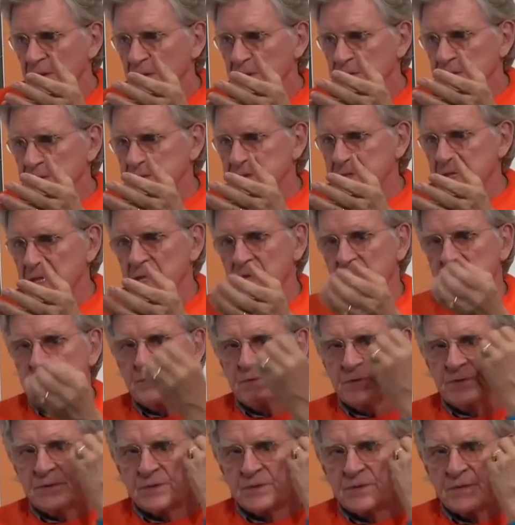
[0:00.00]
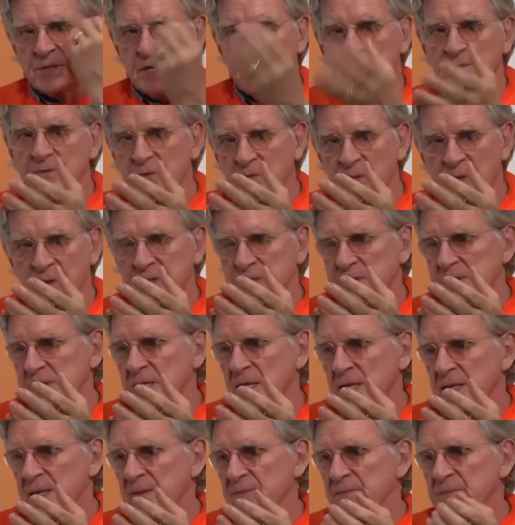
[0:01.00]
the self, to discover what is
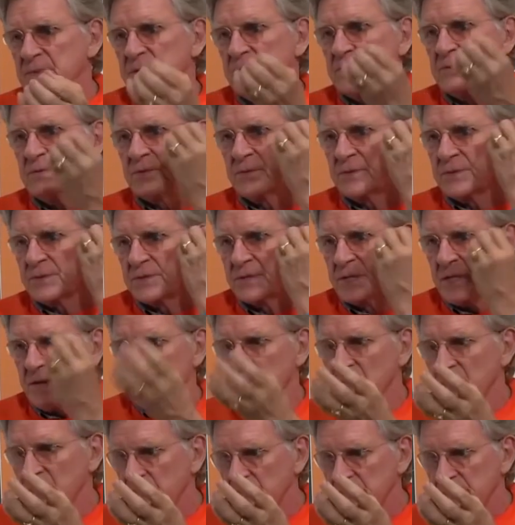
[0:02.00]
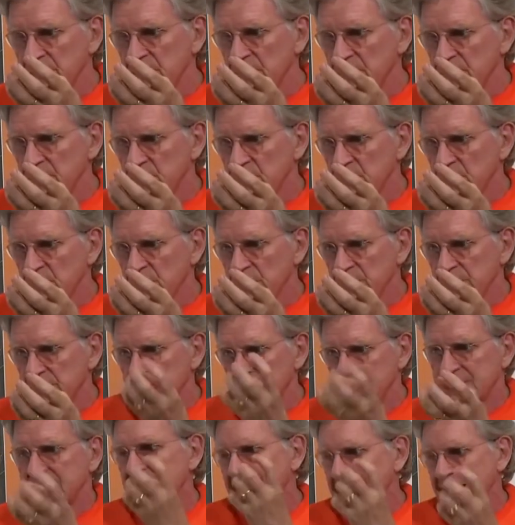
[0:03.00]
not empty, to discover what seems to
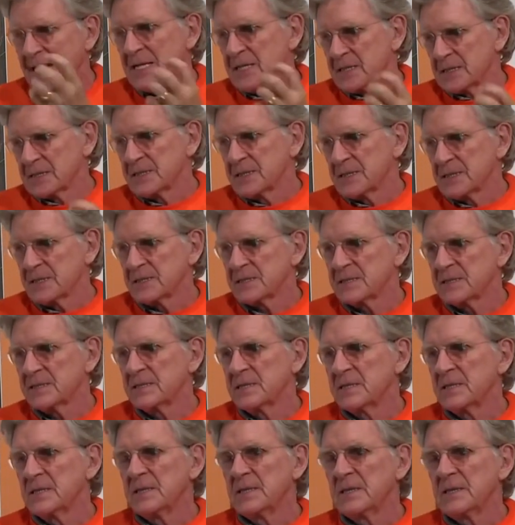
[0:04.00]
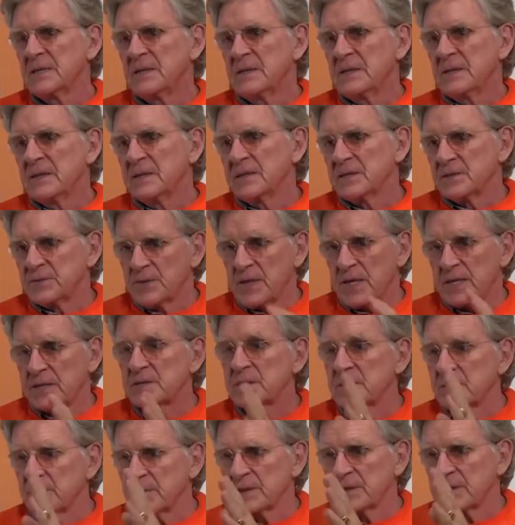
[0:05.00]
resist analysis is
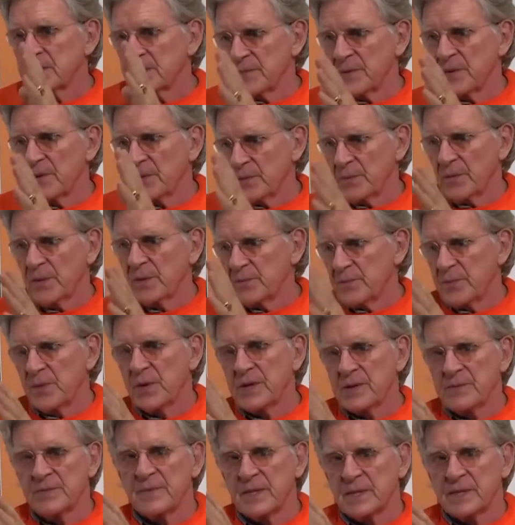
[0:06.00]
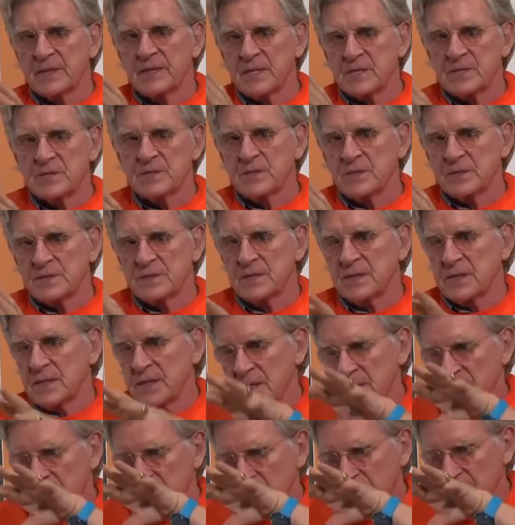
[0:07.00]
actually what the one point of meditation is in.
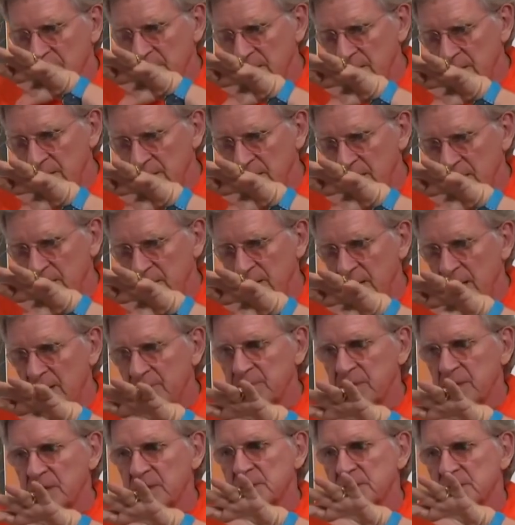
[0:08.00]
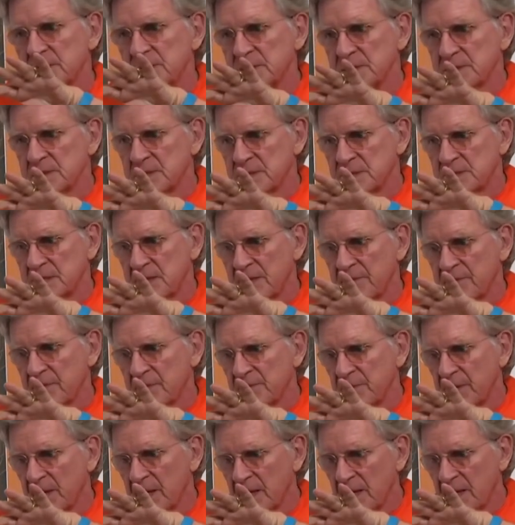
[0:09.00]
And then, and then emptiness is
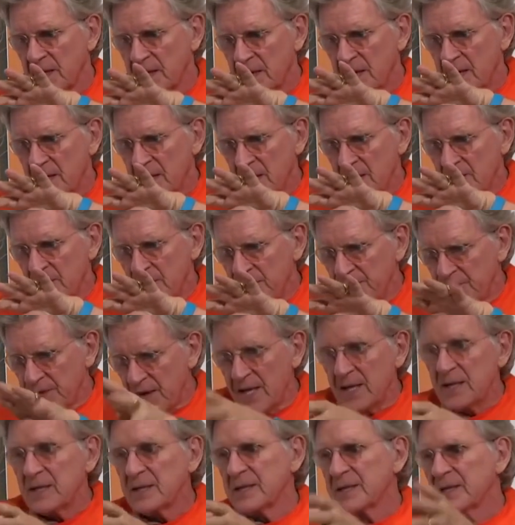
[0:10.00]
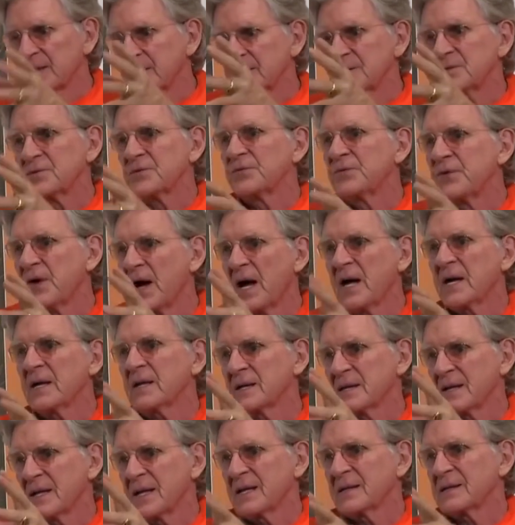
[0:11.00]
discovered by failing to
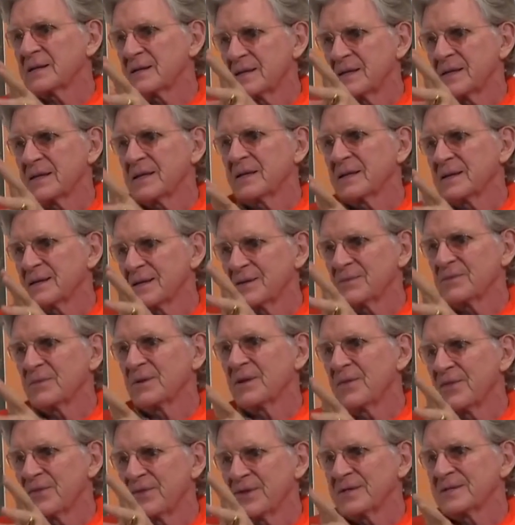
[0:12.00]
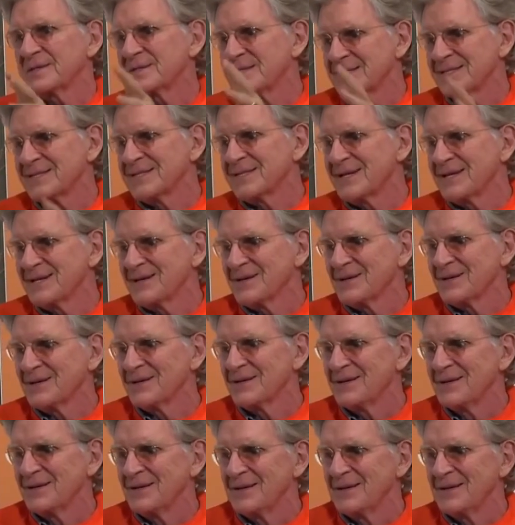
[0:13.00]
find that thing that one thinks is there,